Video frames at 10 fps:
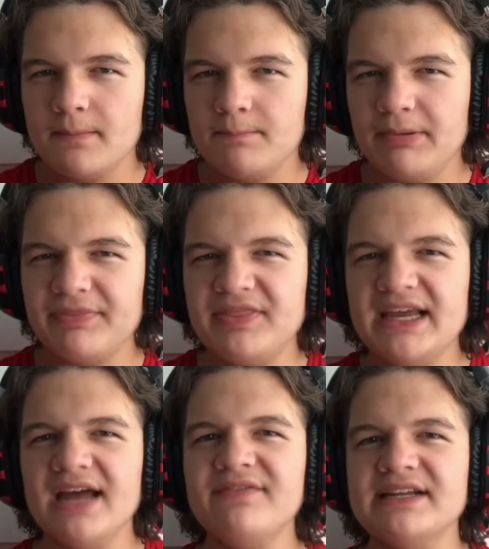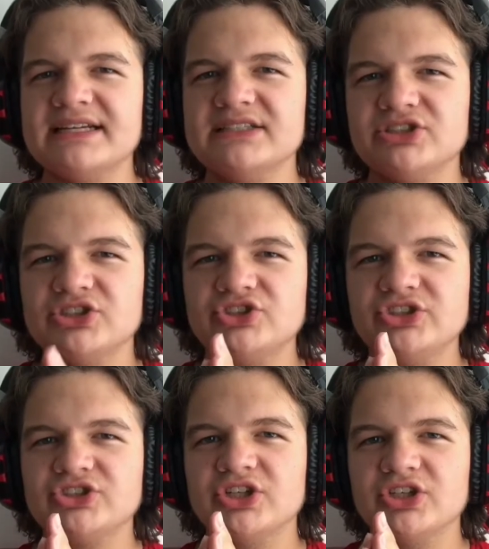But the evidence
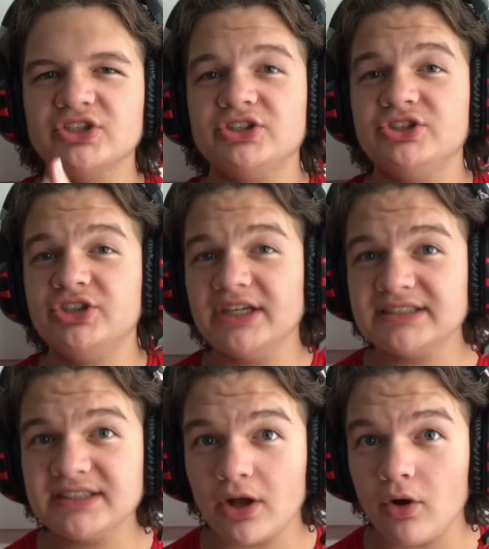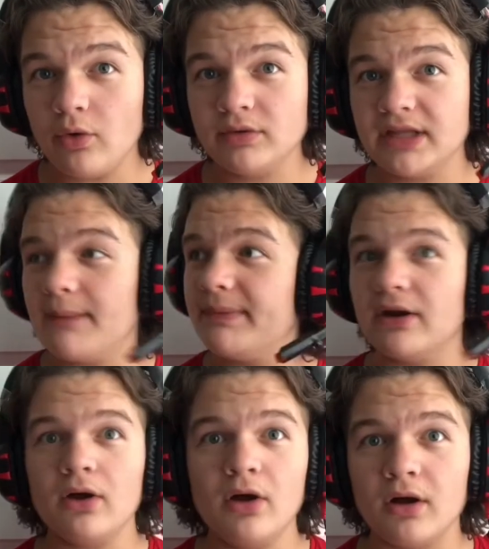just doesn't hold up at
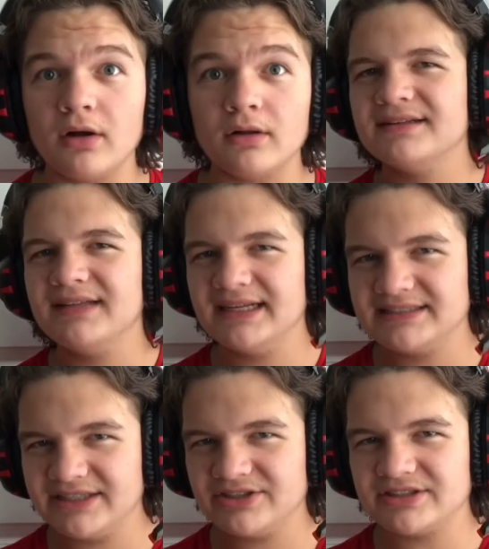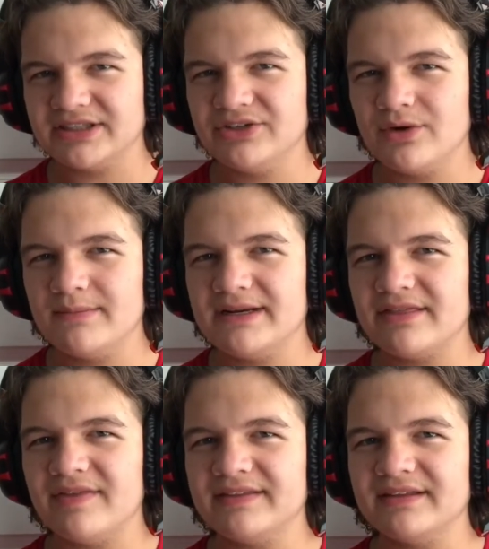all. Like seriously, you want me to
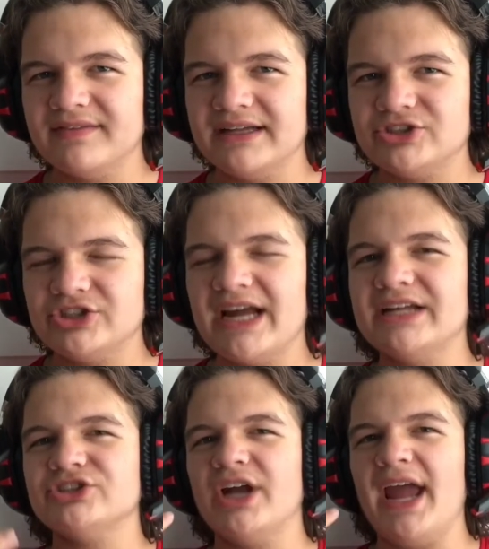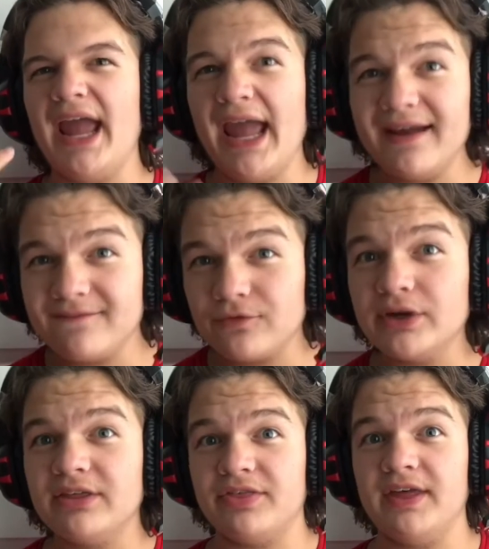think that they changed
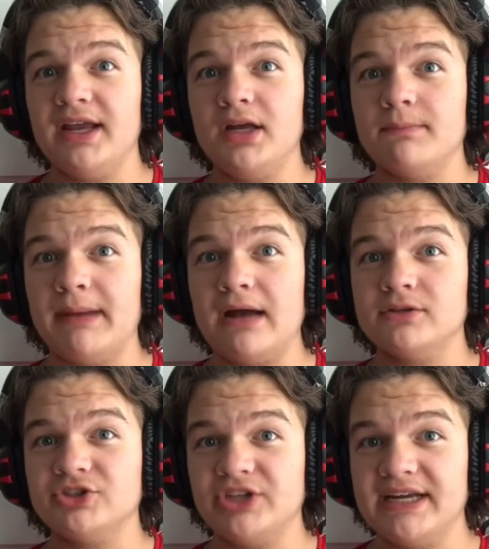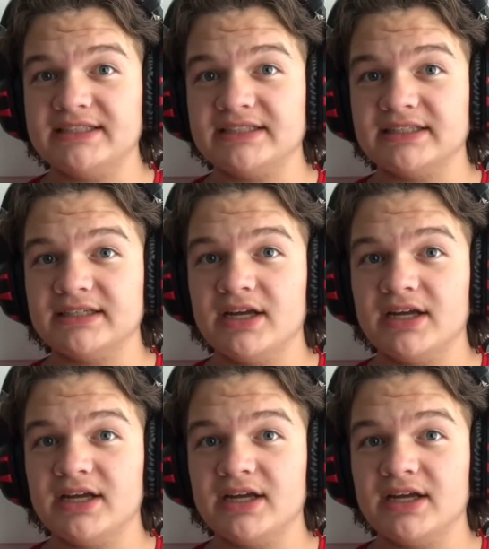everything about Jason